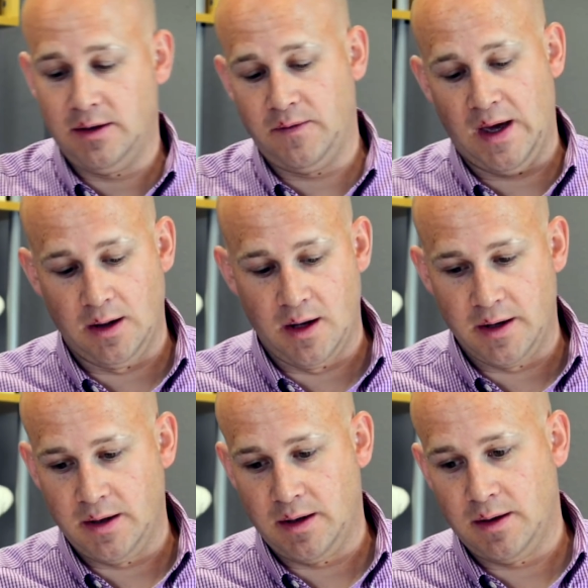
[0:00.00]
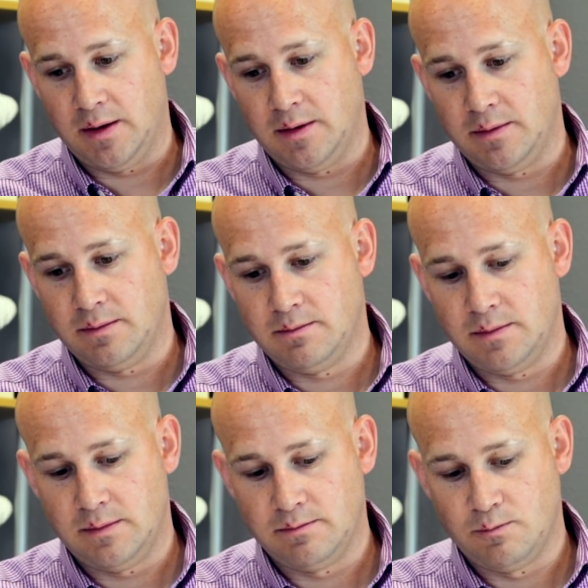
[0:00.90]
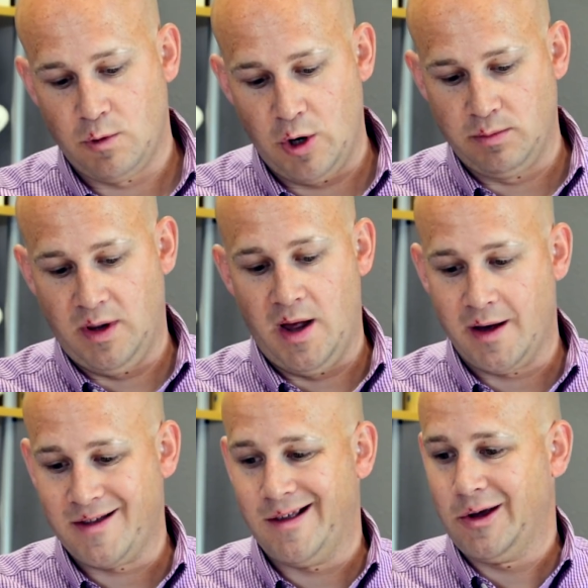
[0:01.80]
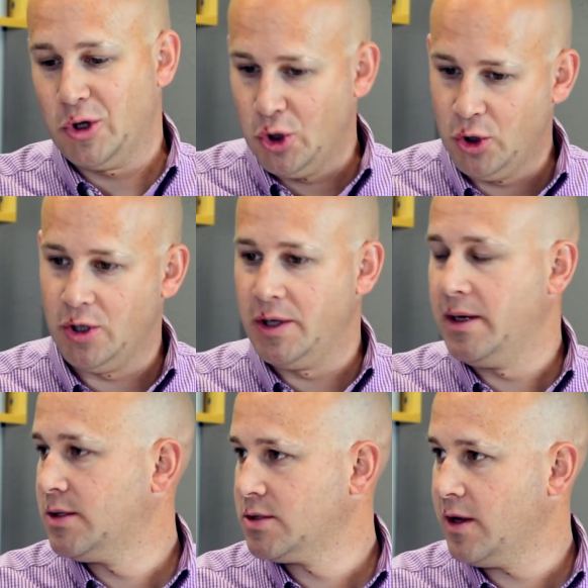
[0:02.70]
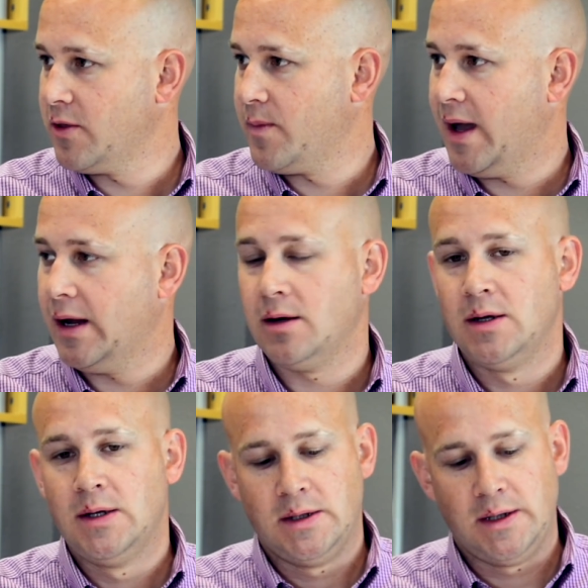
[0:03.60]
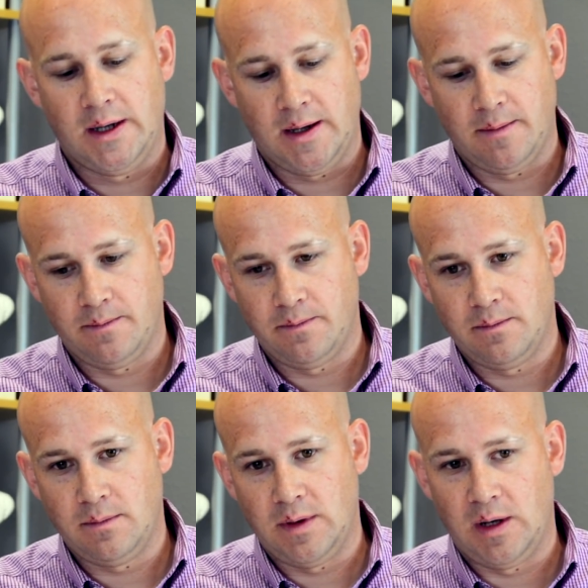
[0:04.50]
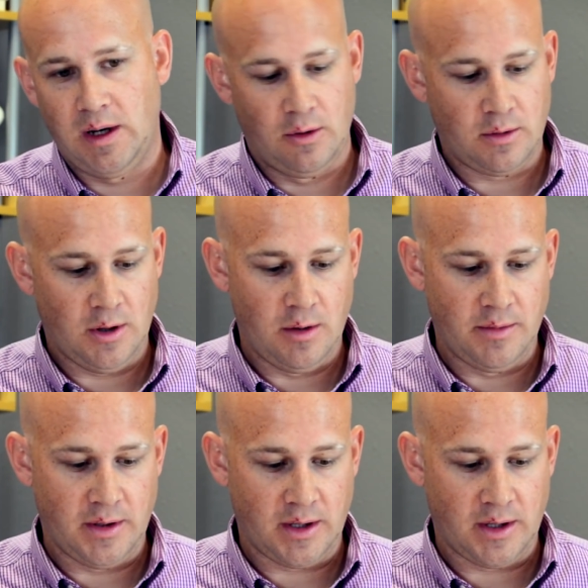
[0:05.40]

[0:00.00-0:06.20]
a lot of roadblocks that could transpire. In Oklahoma, a